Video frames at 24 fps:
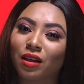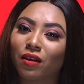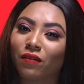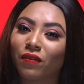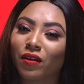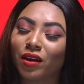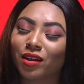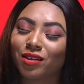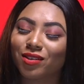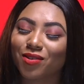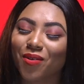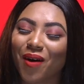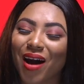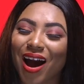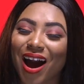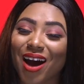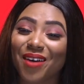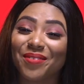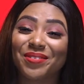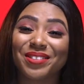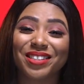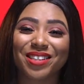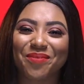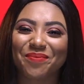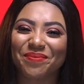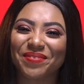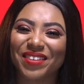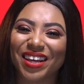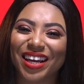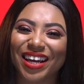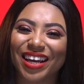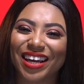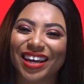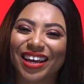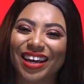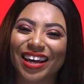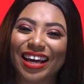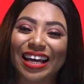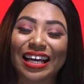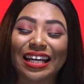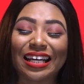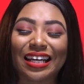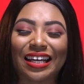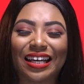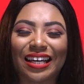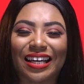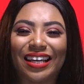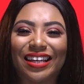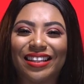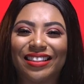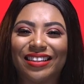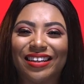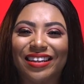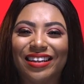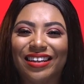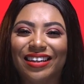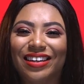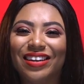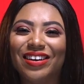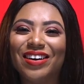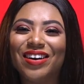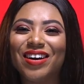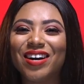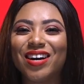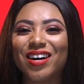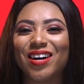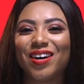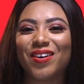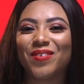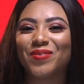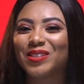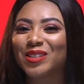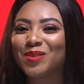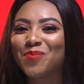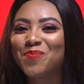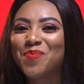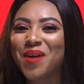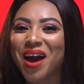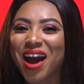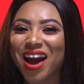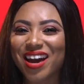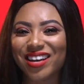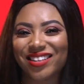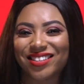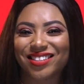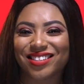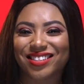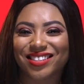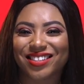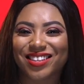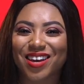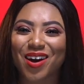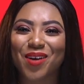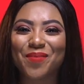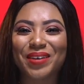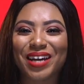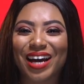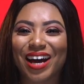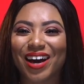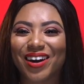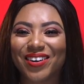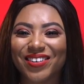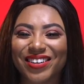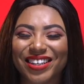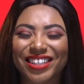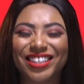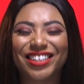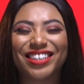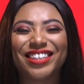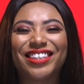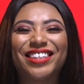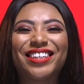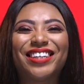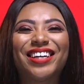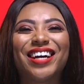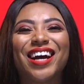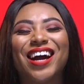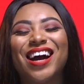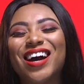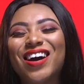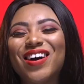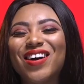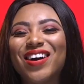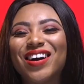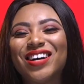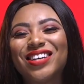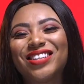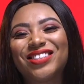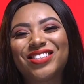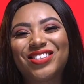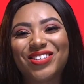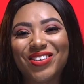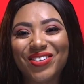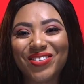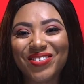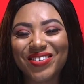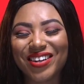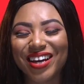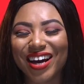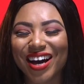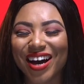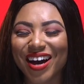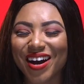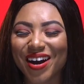TV. So I have something in the love space coming out soon.